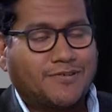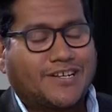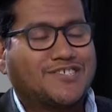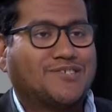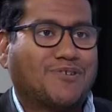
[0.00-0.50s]

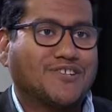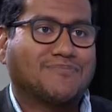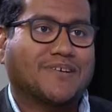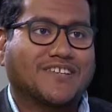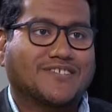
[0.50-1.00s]
we touched upon
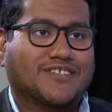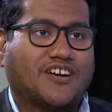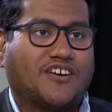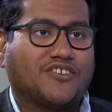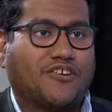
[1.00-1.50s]
space,
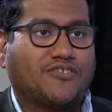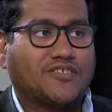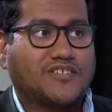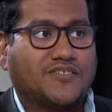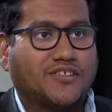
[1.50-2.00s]
your
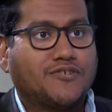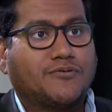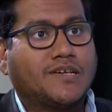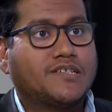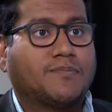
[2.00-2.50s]
thoughts on the
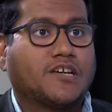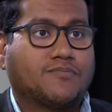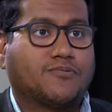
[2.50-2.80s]
UAE space